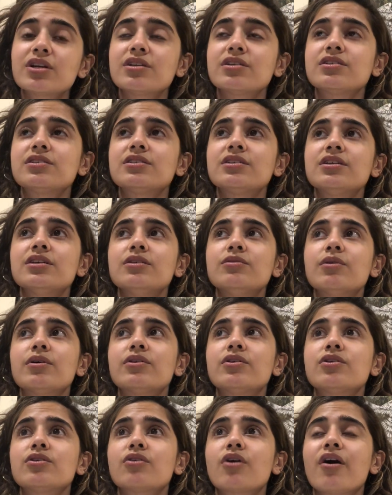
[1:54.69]
and to see
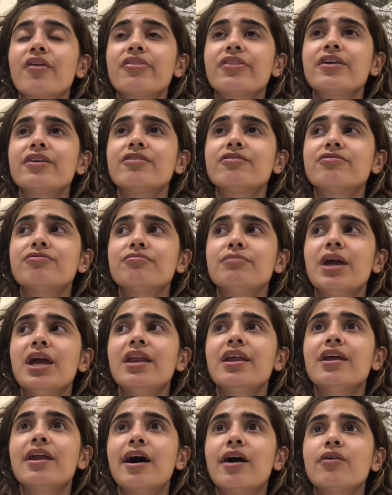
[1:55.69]
whether or not they've
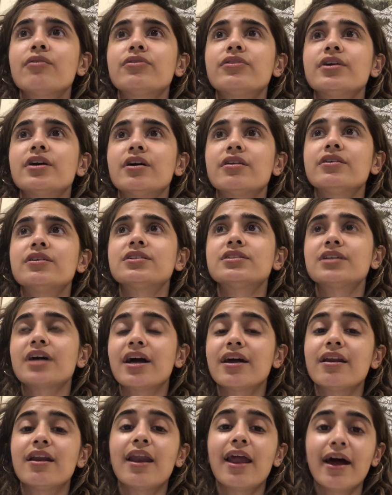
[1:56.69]
made it out the other
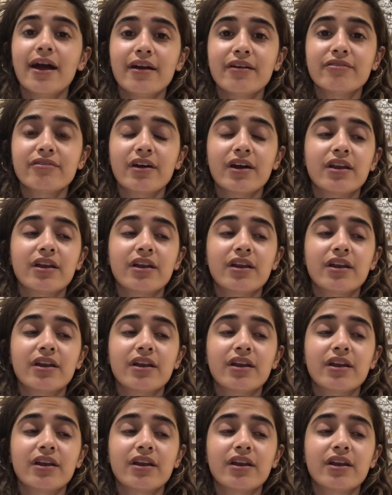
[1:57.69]
side alive.